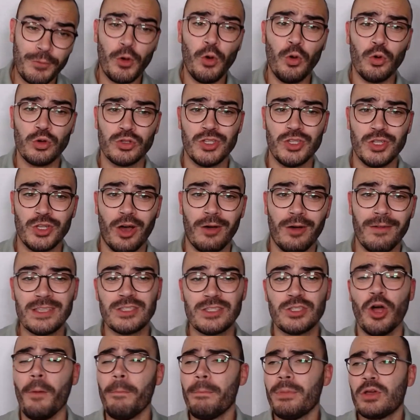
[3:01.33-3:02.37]
course you're not.
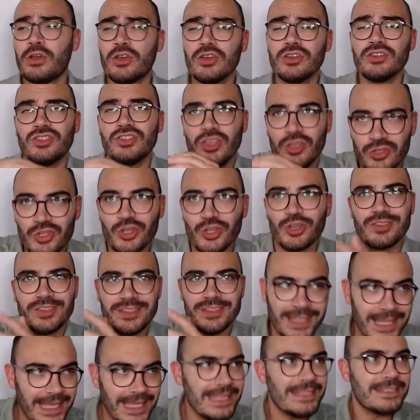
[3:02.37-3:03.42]
It's not because you just
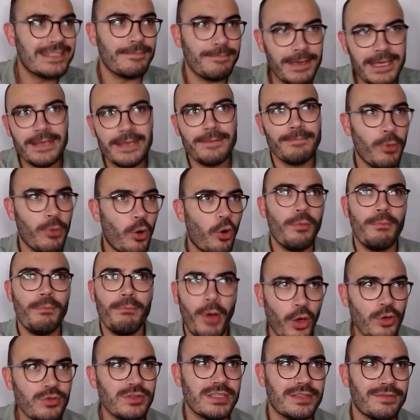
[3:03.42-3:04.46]
need to be more
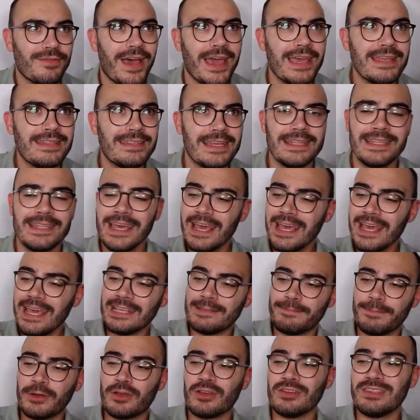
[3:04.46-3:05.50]
motivated.
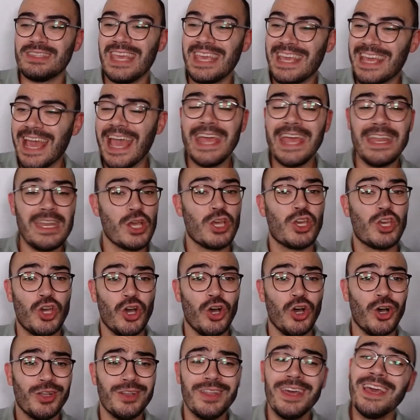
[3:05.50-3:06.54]
It's because you're getting a
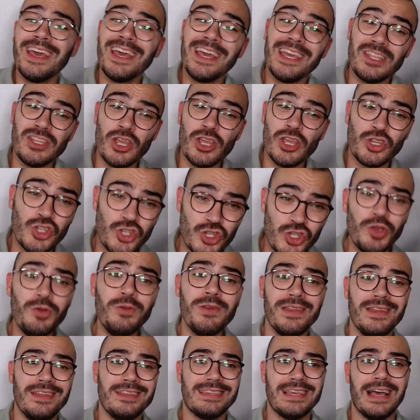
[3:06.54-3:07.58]
gun and you're
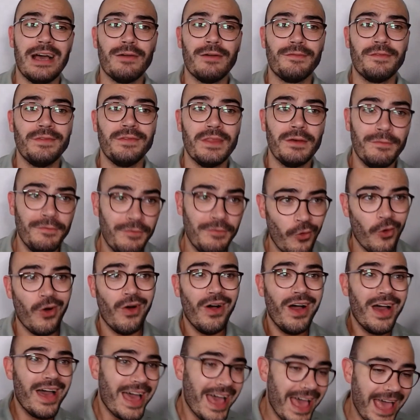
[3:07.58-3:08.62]
shooting yourself in the foot
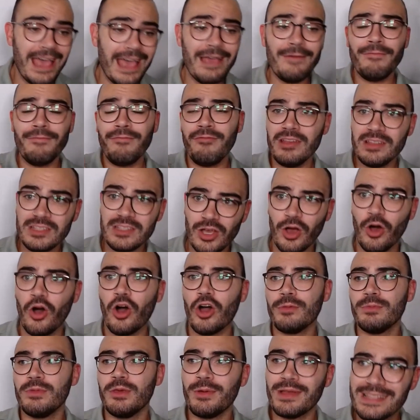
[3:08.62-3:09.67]
every
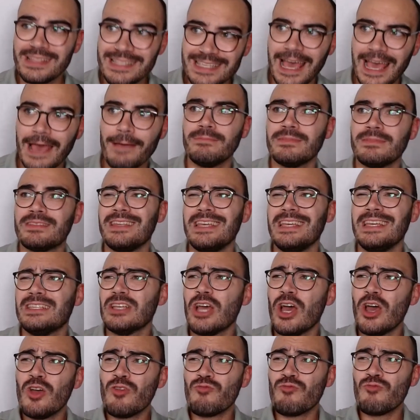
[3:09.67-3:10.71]
time you attempt these
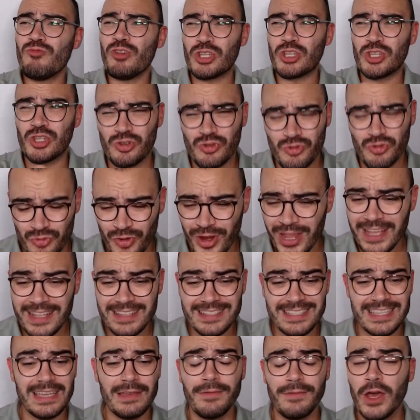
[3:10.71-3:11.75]

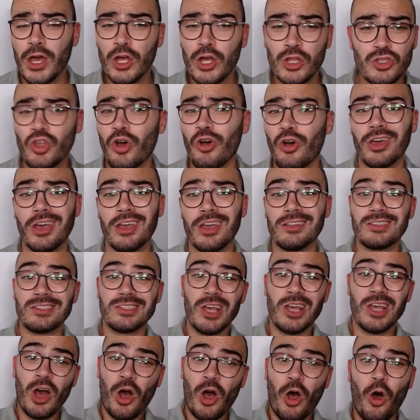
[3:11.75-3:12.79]
restrictive diets.
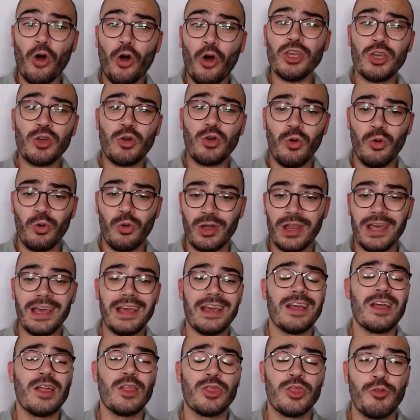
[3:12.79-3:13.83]
I call it
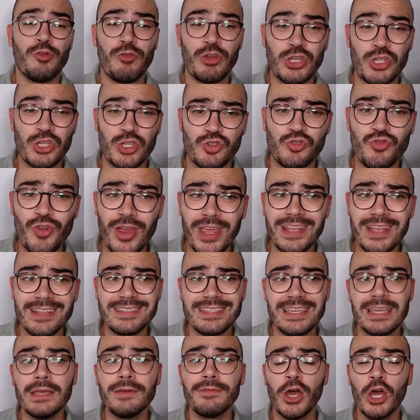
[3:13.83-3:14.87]
the
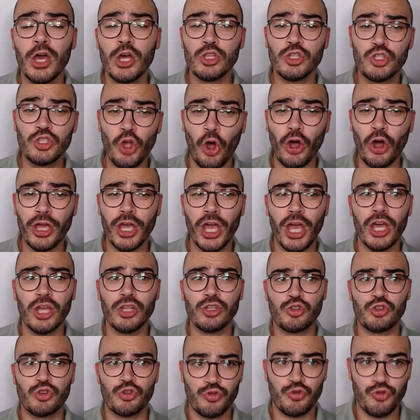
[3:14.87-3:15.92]
restrictive diet
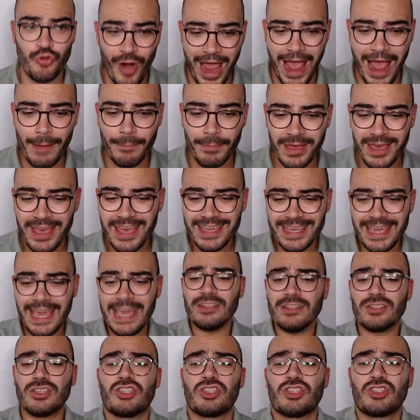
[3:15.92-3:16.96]
trap.
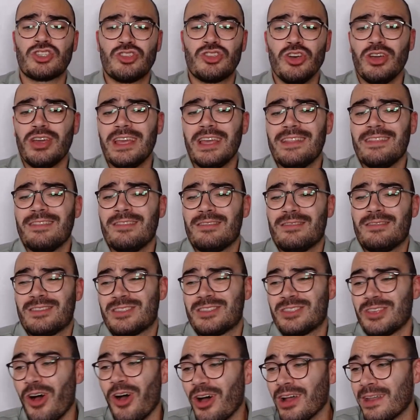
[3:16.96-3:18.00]
Getting stuck
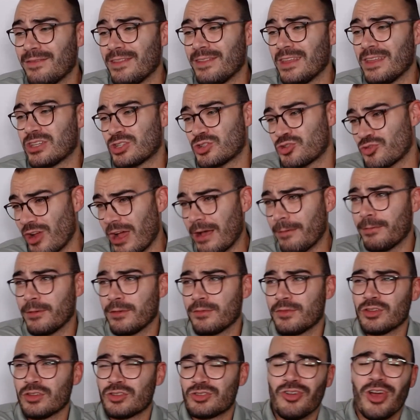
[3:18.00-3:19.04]
inside of this trap of
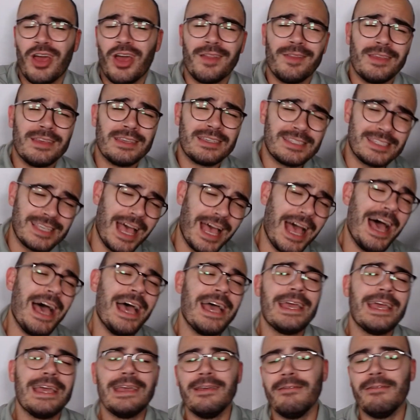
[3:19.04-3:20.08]
just trying the
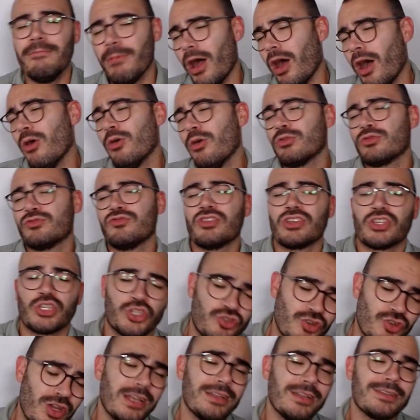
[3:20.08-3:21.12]
same old
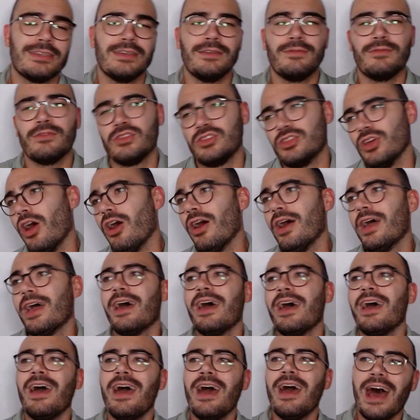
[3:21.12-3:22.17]
restrictive diet
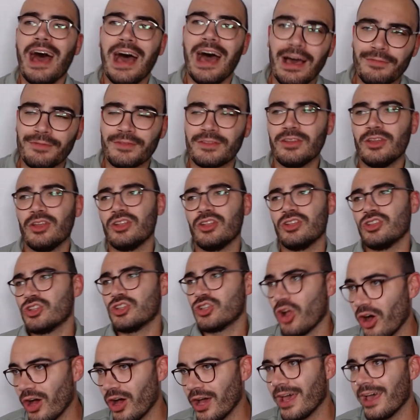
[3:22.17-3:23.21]
after
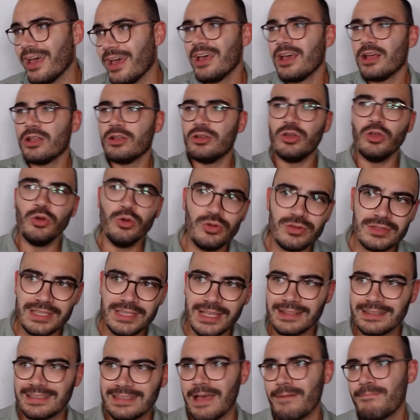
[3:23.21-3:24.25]
diet,
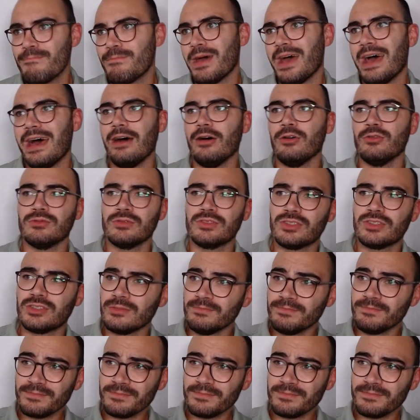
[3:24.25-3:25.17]
losing 10 pounds.